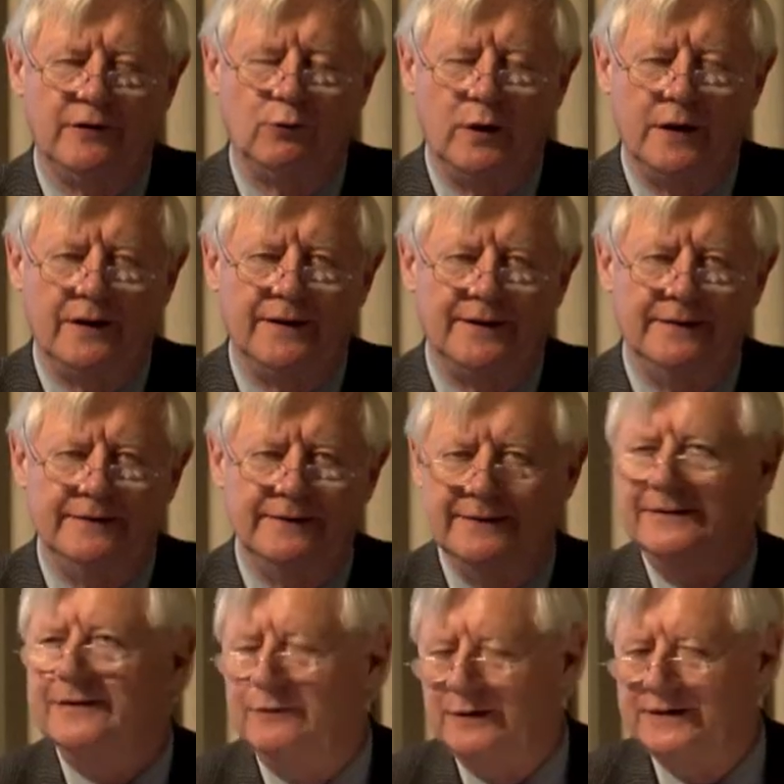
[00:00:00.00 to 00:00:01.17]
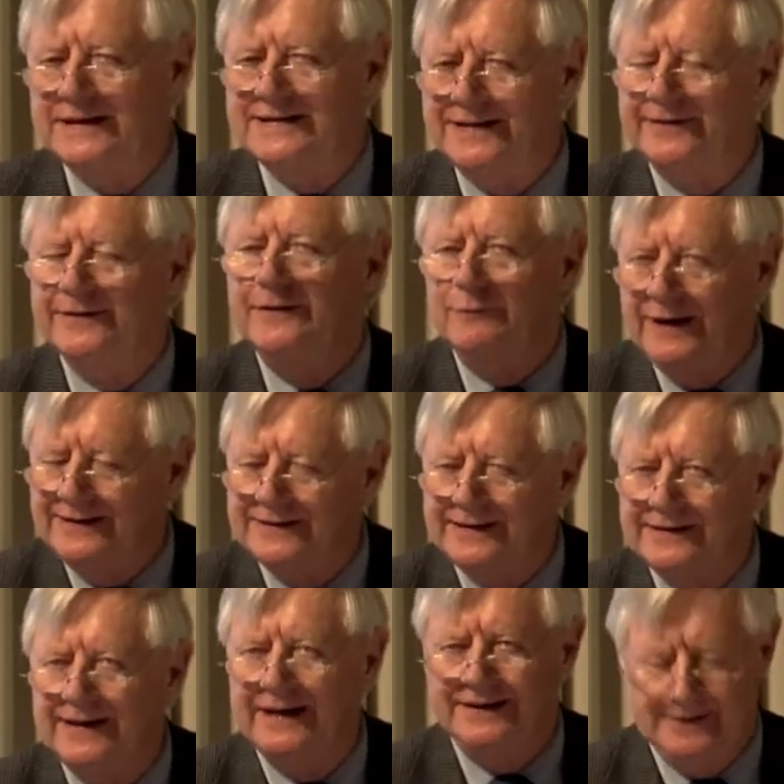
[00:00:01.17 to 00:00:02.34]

world where the sun went at night